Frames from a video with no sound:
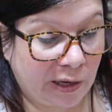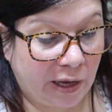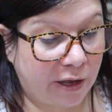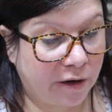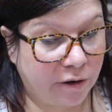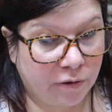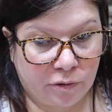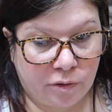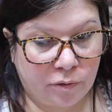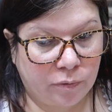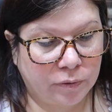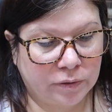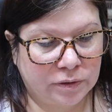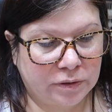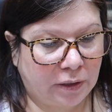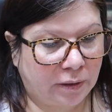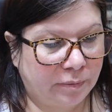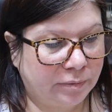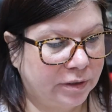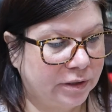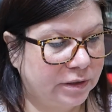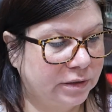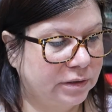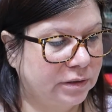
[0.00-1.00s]
I don't know what time
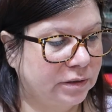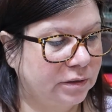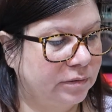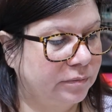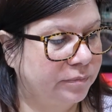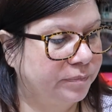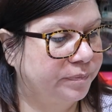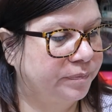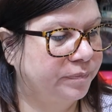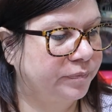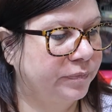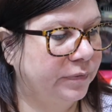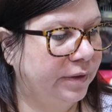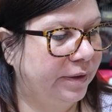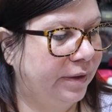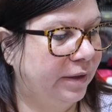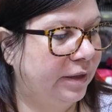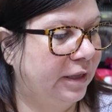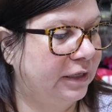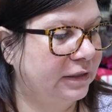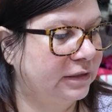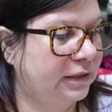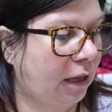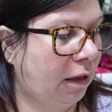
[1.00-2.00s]
it is.
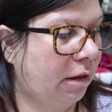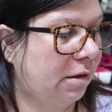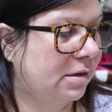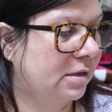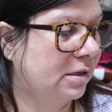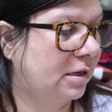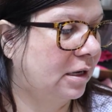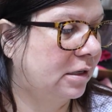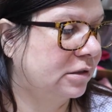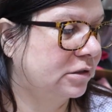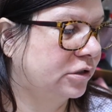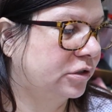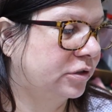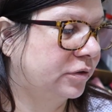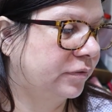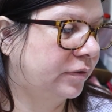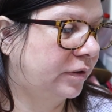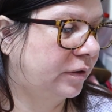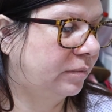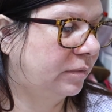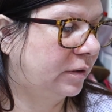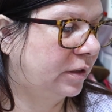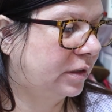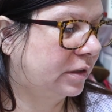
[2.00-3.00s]
Alexa's not
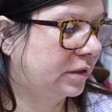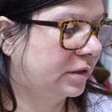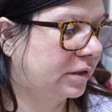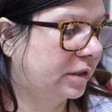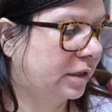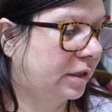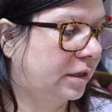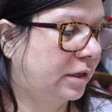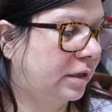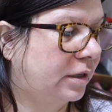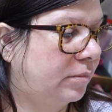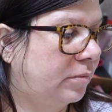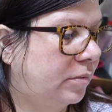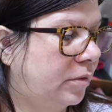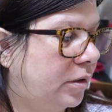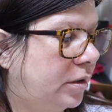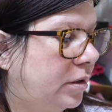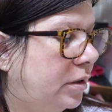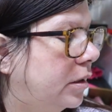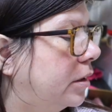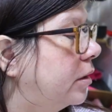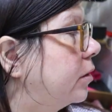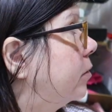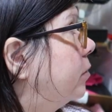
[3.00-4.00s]
showing me the time
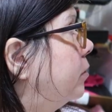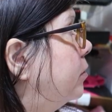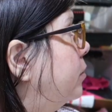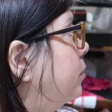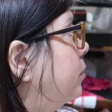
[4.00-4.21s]
right now.